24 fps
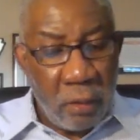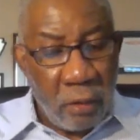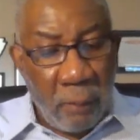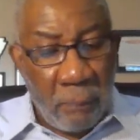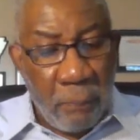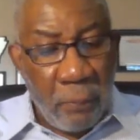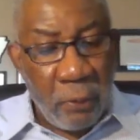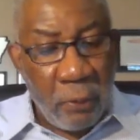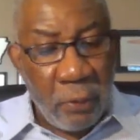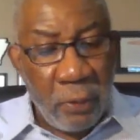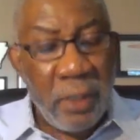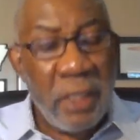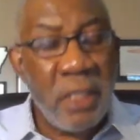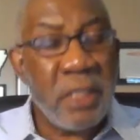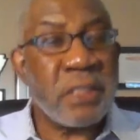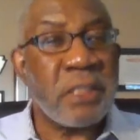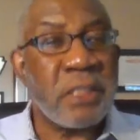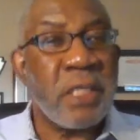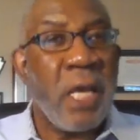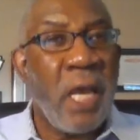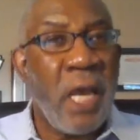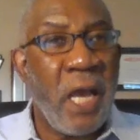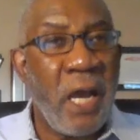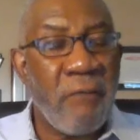The
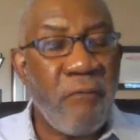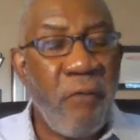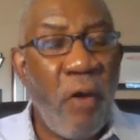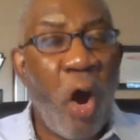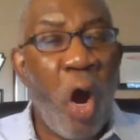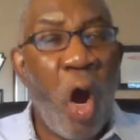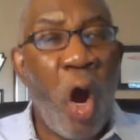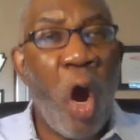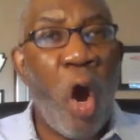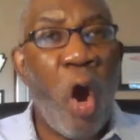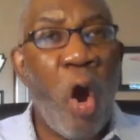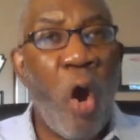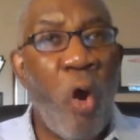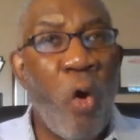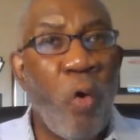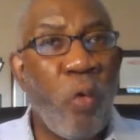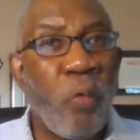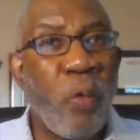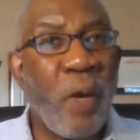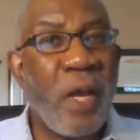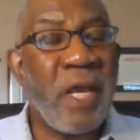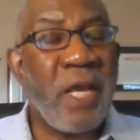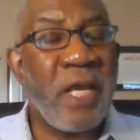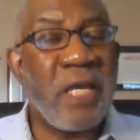police have
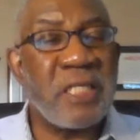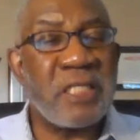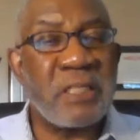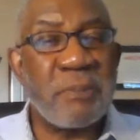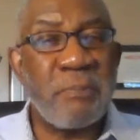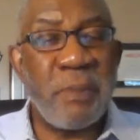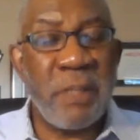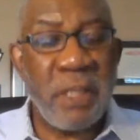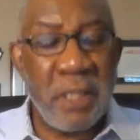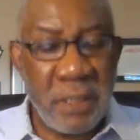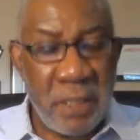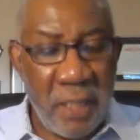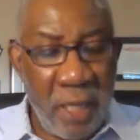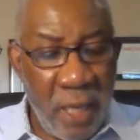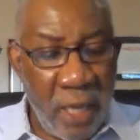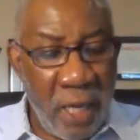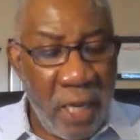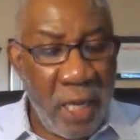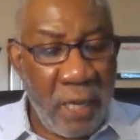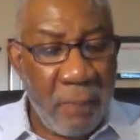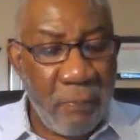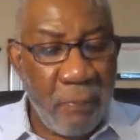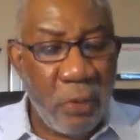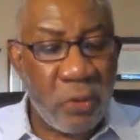always been
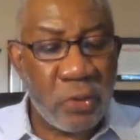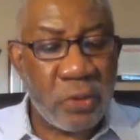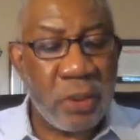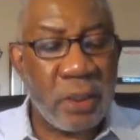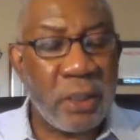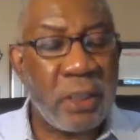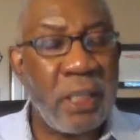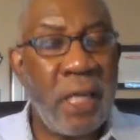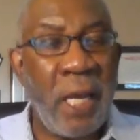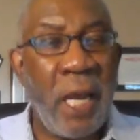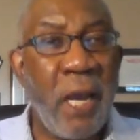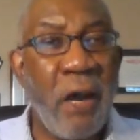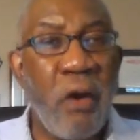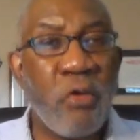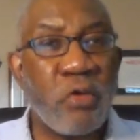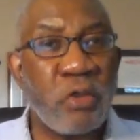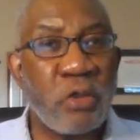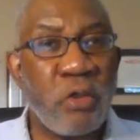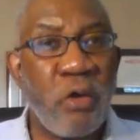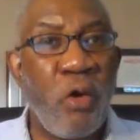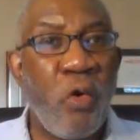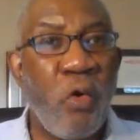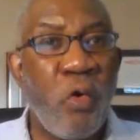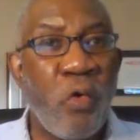able to
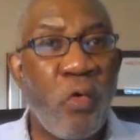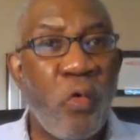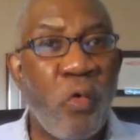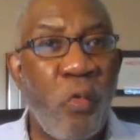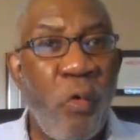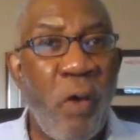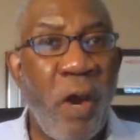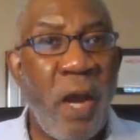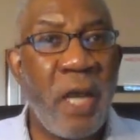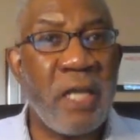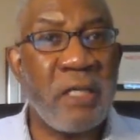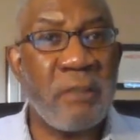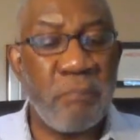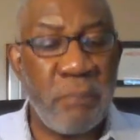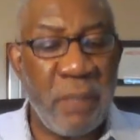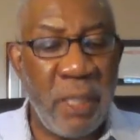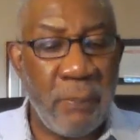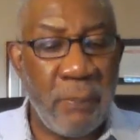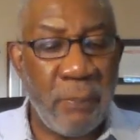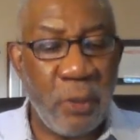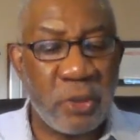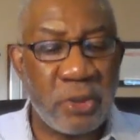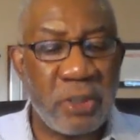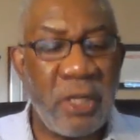count on white
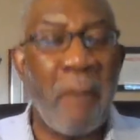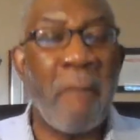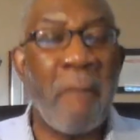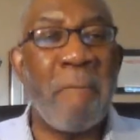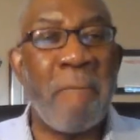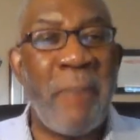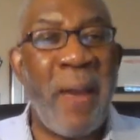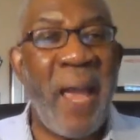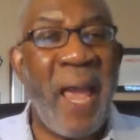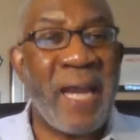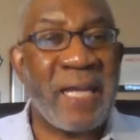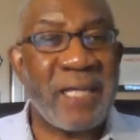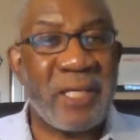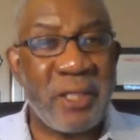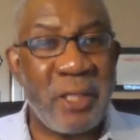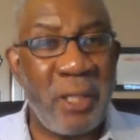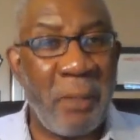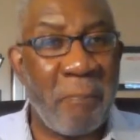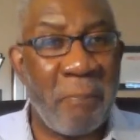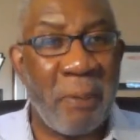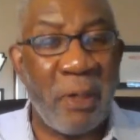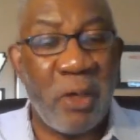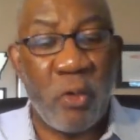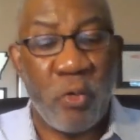people to back
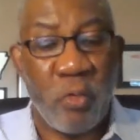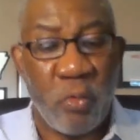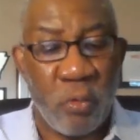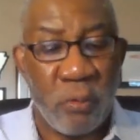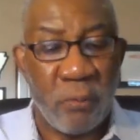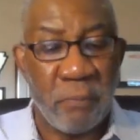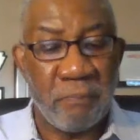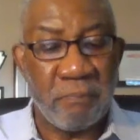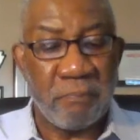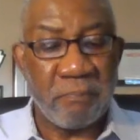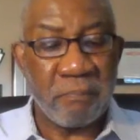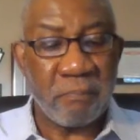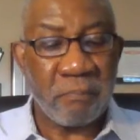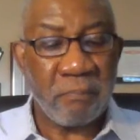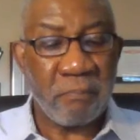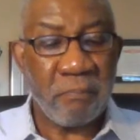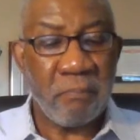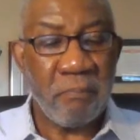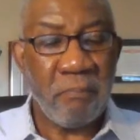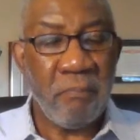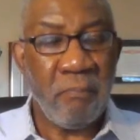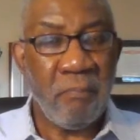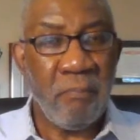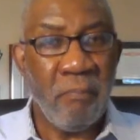the blue.
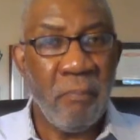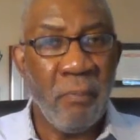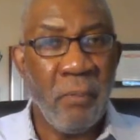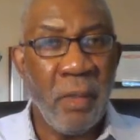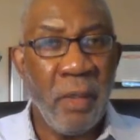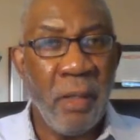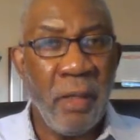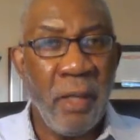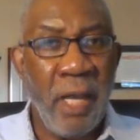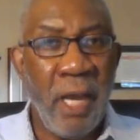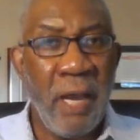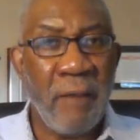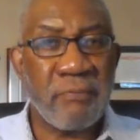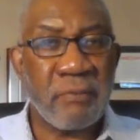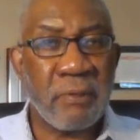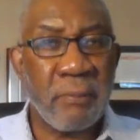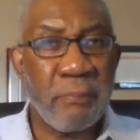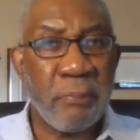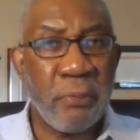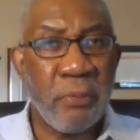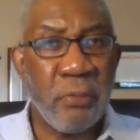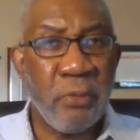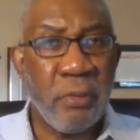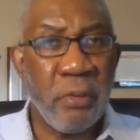After
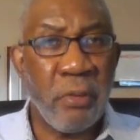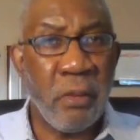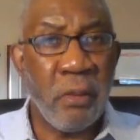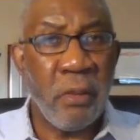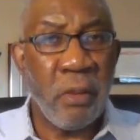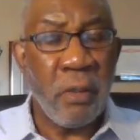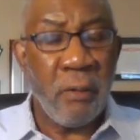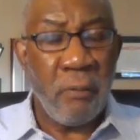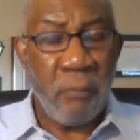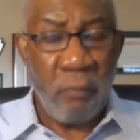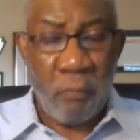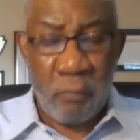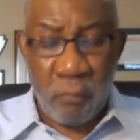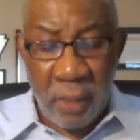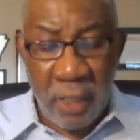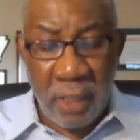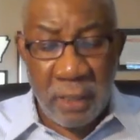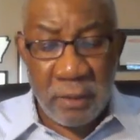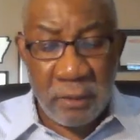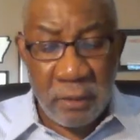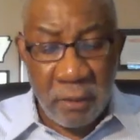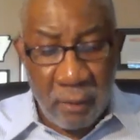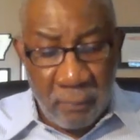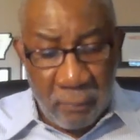poor
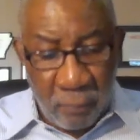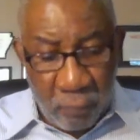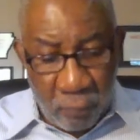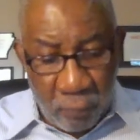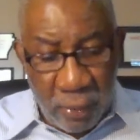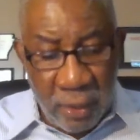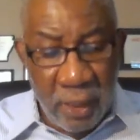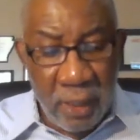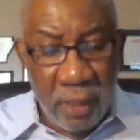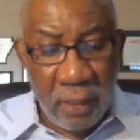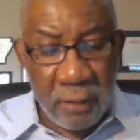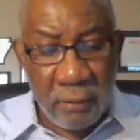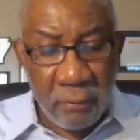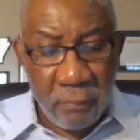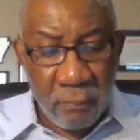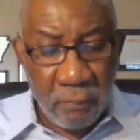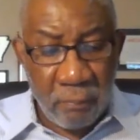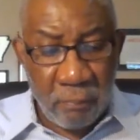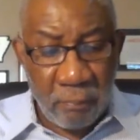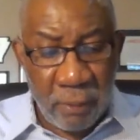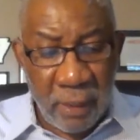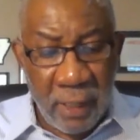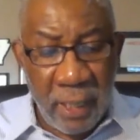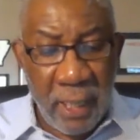white, red,
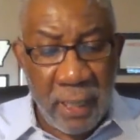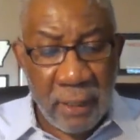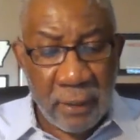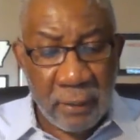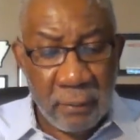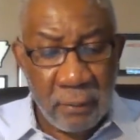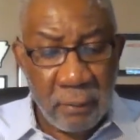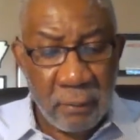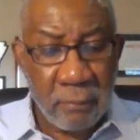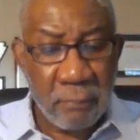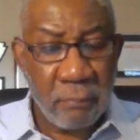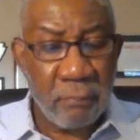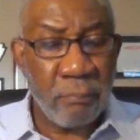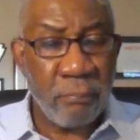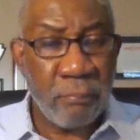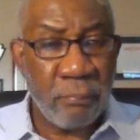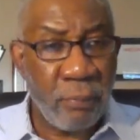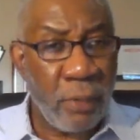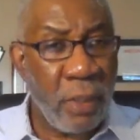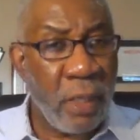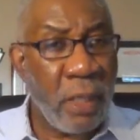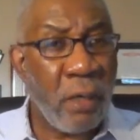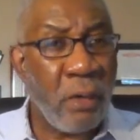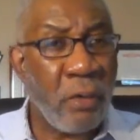black,
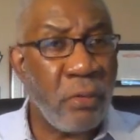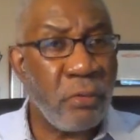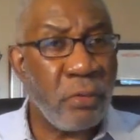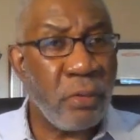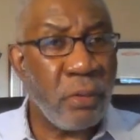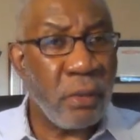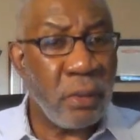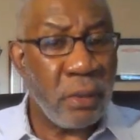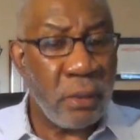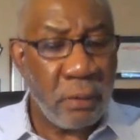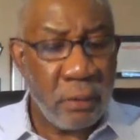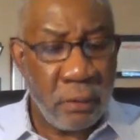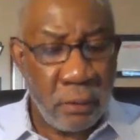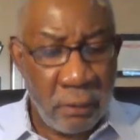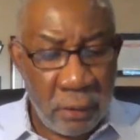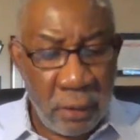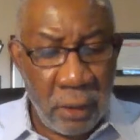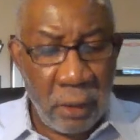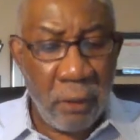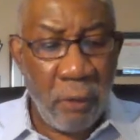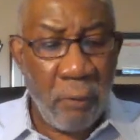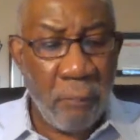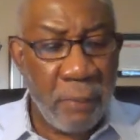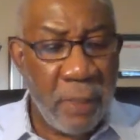brown,
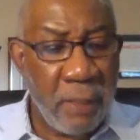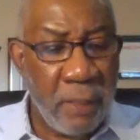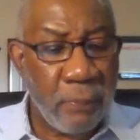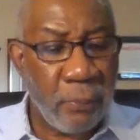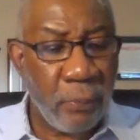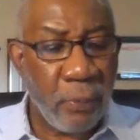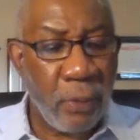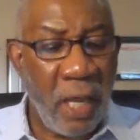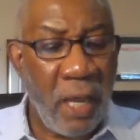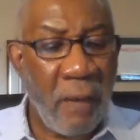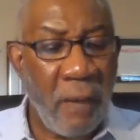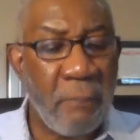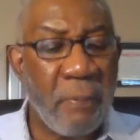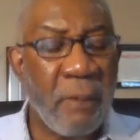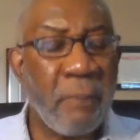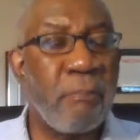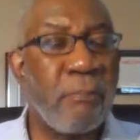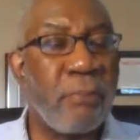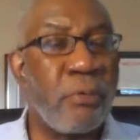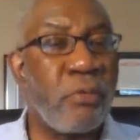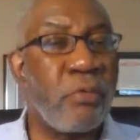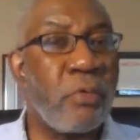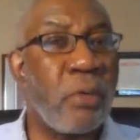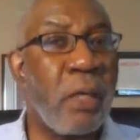yellow people have
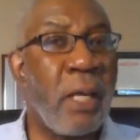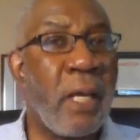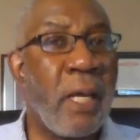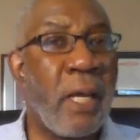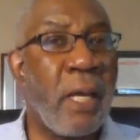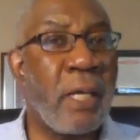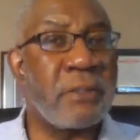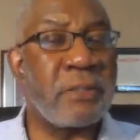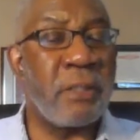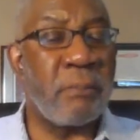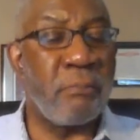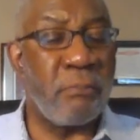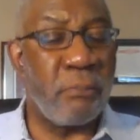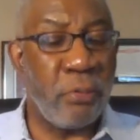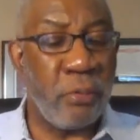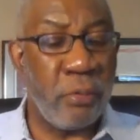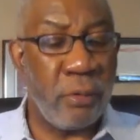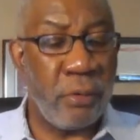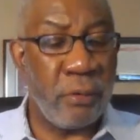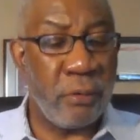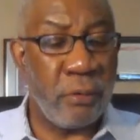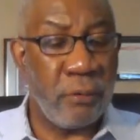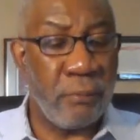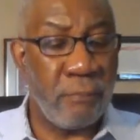been brutalized and
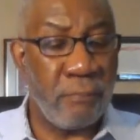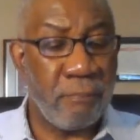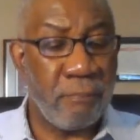murdered.